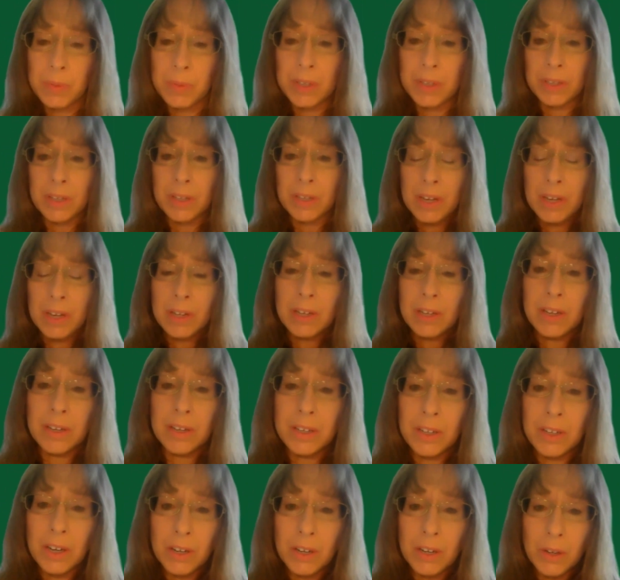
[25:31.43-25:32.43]
But
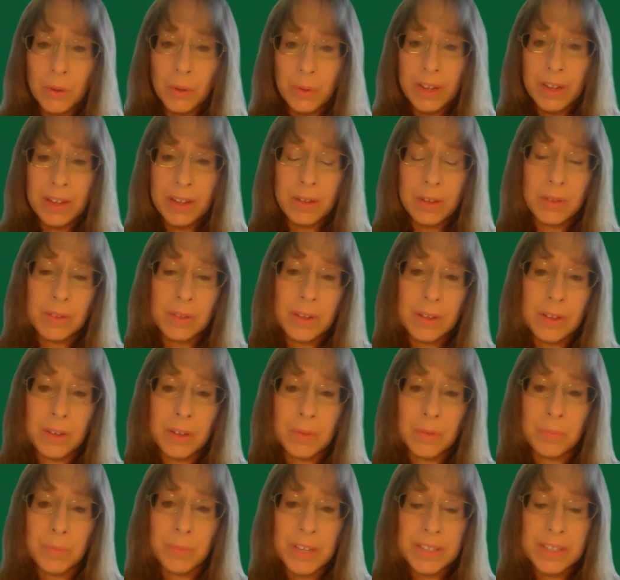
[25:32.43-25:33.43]
on an ROA
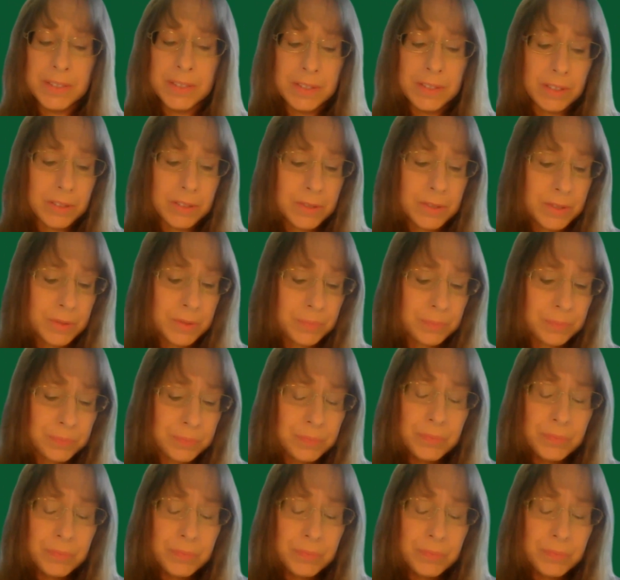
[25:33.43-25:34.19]
um, basis,